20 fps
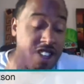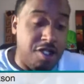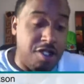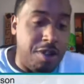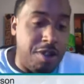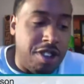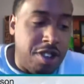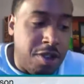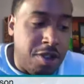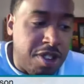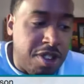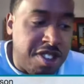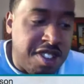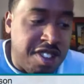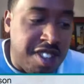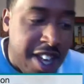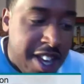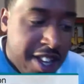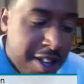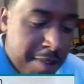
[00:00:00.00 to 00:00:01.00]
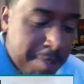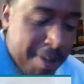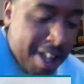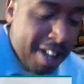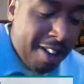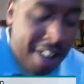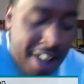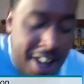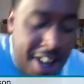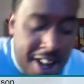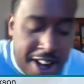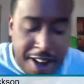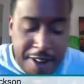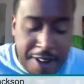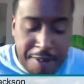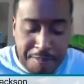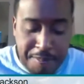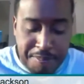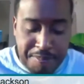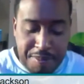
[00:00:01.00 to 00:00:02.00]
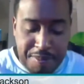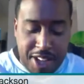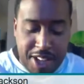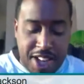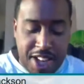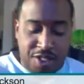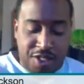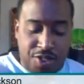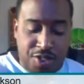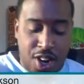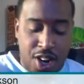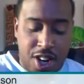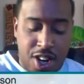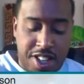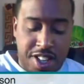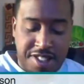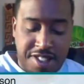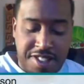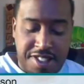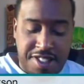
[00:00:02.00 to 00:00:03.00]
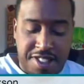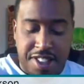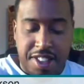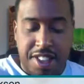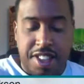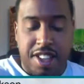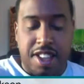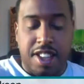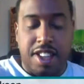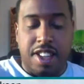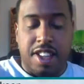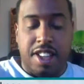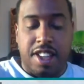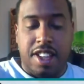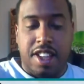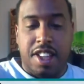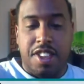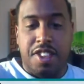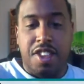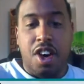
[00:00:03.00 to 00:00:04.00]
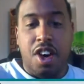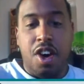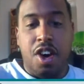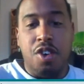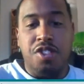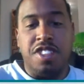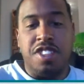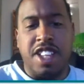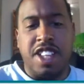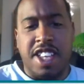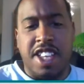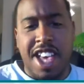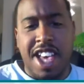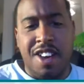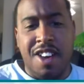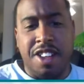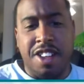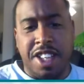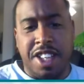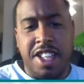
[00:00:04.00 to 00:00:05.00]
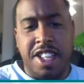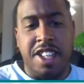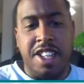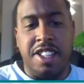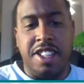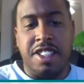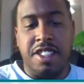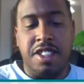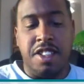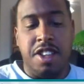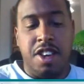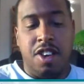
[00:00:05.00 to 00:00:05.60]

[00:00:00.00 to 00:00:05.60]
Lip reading: what you were saying about as far as the hosting account and getting, you know, a